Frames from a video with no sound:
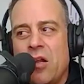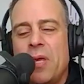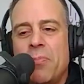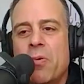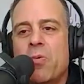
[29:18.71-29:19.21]

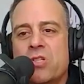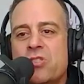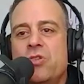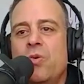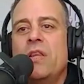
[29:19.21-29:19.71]
People were
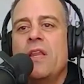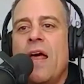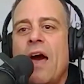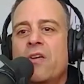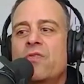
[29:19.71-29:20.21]
just doing
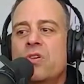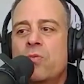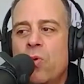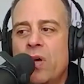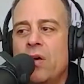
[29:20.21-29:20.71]
that out of
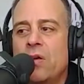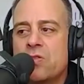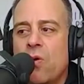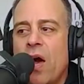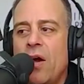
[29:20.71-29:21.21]
goodwill.
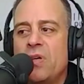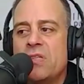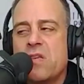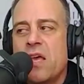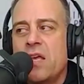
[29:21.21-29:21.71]
So I
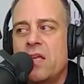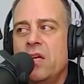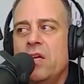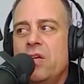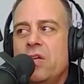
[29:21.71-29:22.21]
always say,
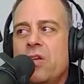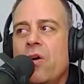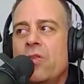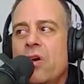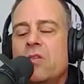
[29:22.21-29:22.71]

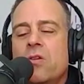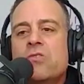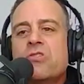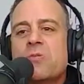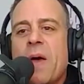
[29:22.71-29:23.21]

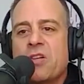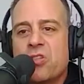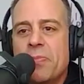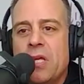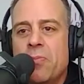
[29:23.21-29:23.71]
those are
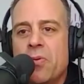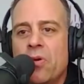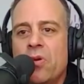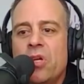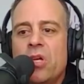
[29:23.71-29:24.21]
special
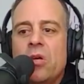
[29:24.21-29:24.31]
people.